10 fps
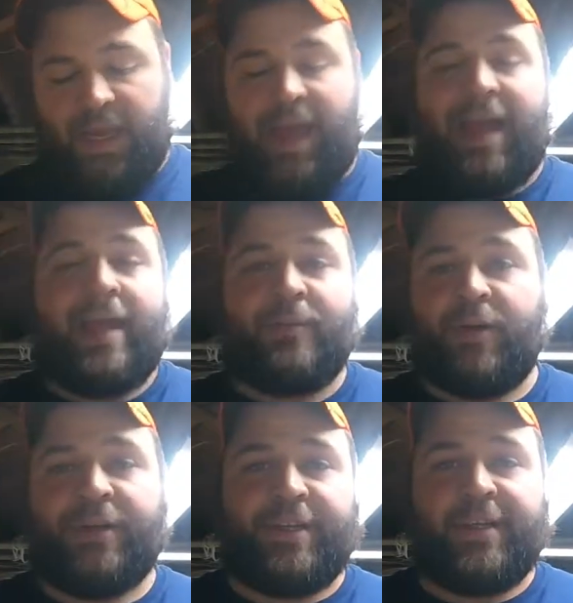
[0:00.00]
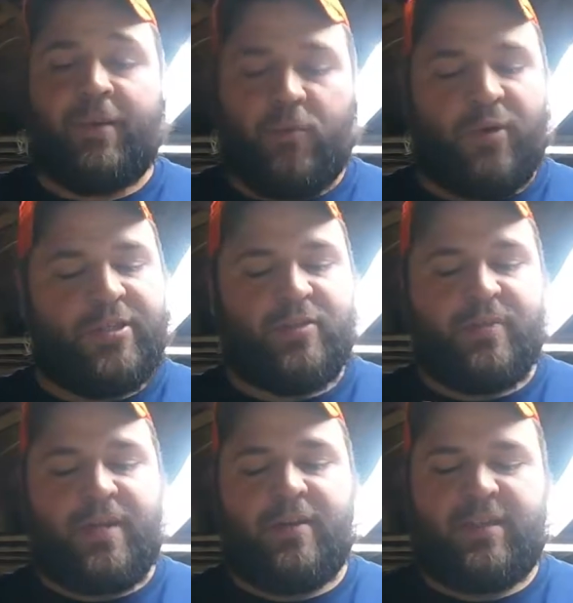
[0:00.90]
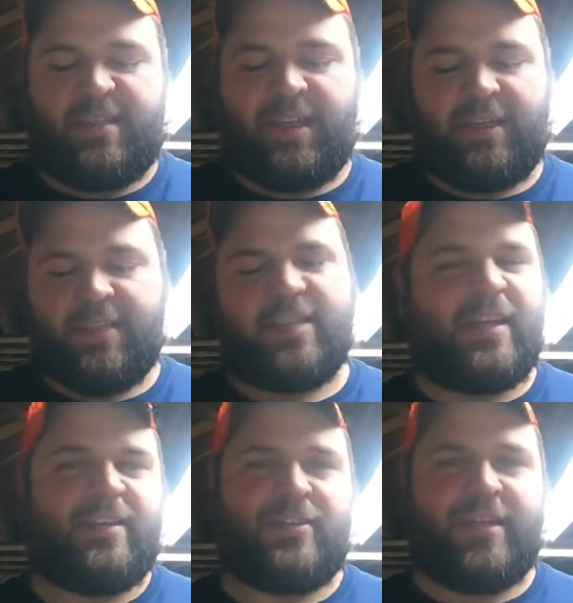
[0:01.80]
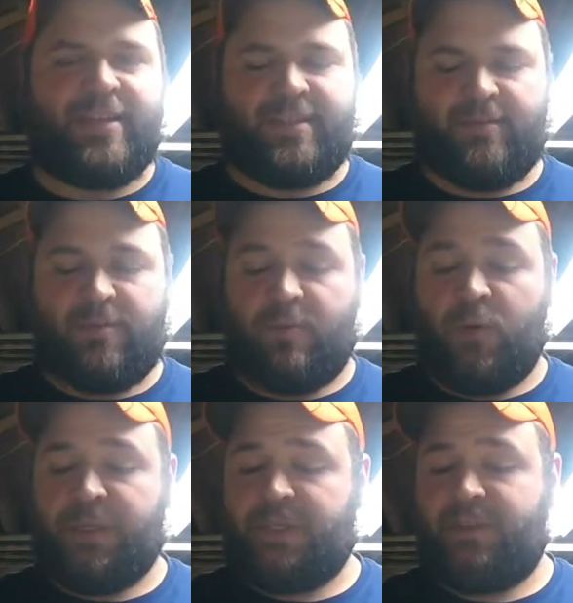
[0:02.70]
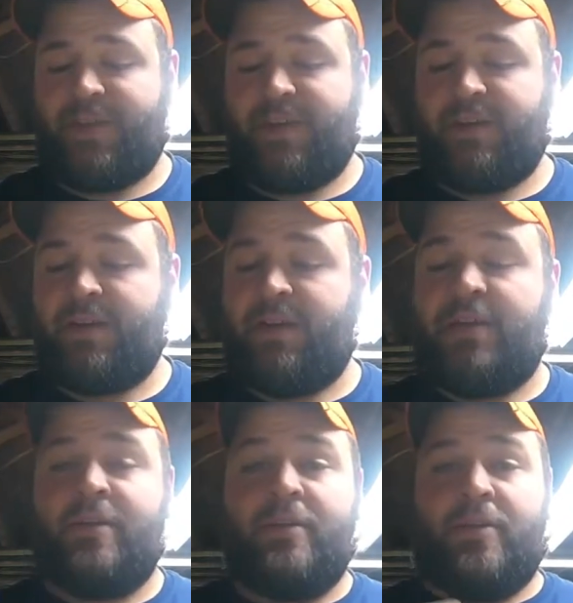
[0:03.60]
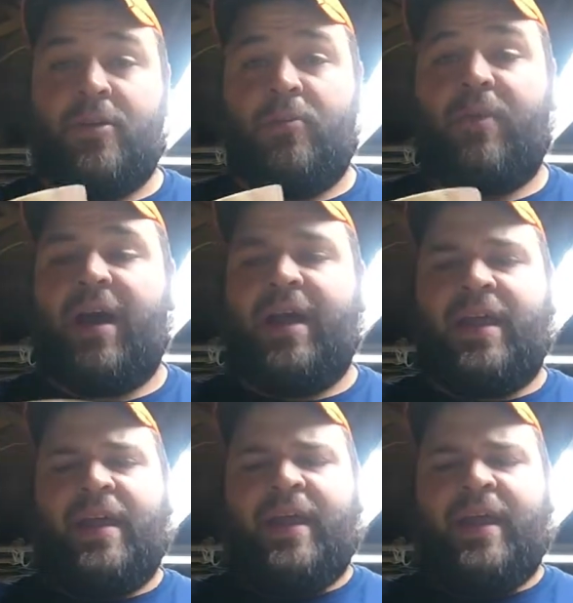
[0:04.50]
I am going to get a moisture meter because I'd just like to test it with a moisture meter. But